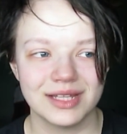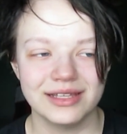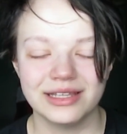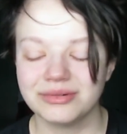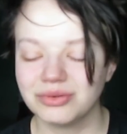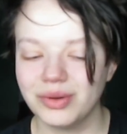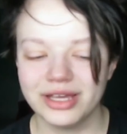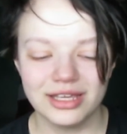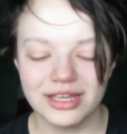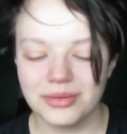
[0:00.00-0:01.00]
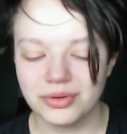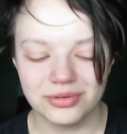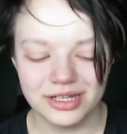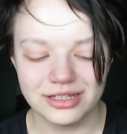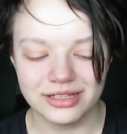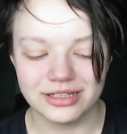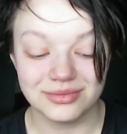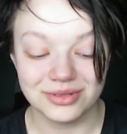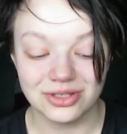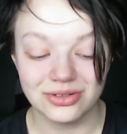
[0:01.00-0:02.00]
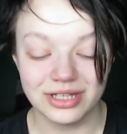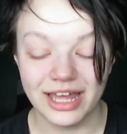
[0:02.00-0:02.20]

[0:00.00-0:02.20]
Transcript: Along with waking up repeatedly in the middle of the